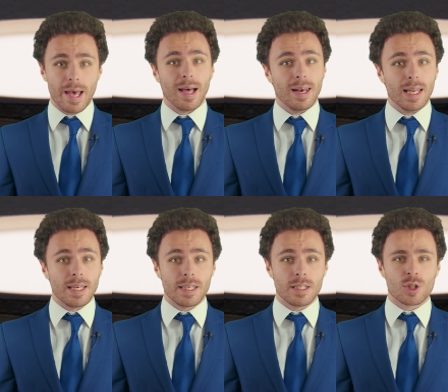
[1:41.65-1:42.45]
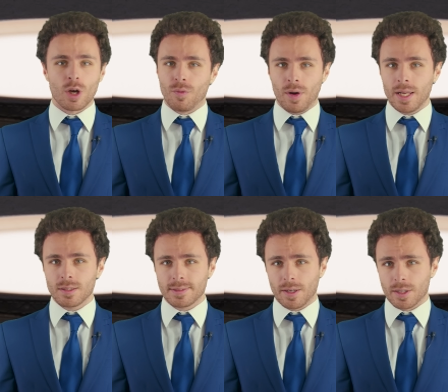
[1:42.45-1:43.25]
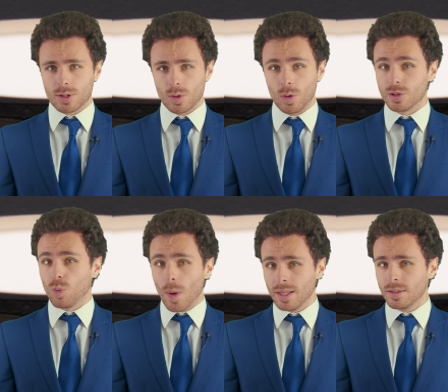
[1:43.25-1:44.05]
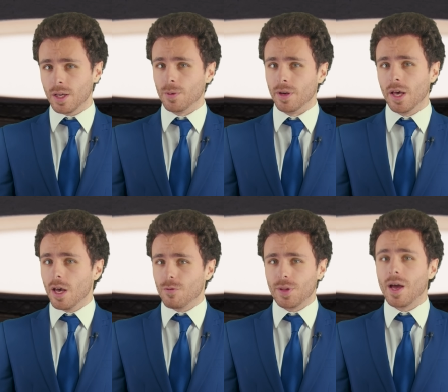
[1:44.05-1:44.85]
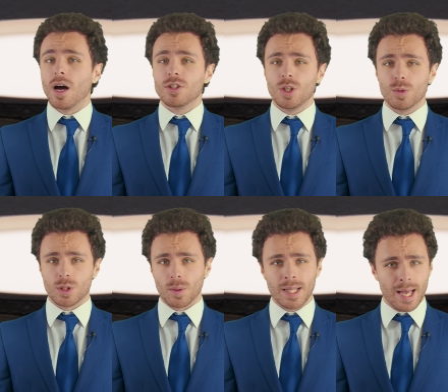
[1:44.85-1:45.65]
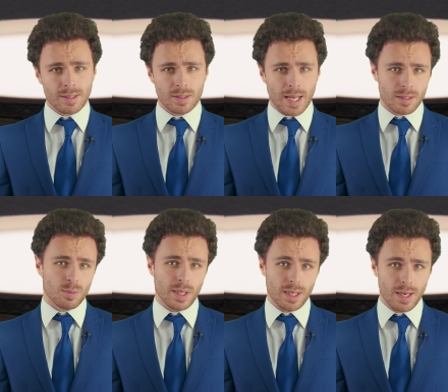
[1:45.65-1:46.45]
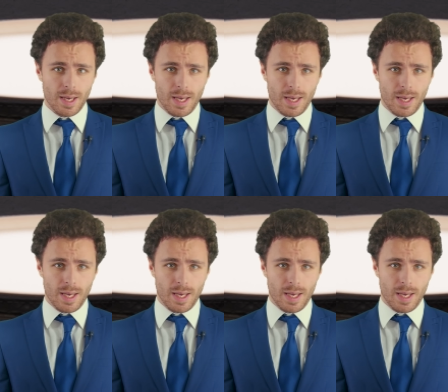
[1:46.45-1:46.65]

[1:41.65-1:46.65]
a lineage of little dinosaurs well known for their unusual hand anatomy.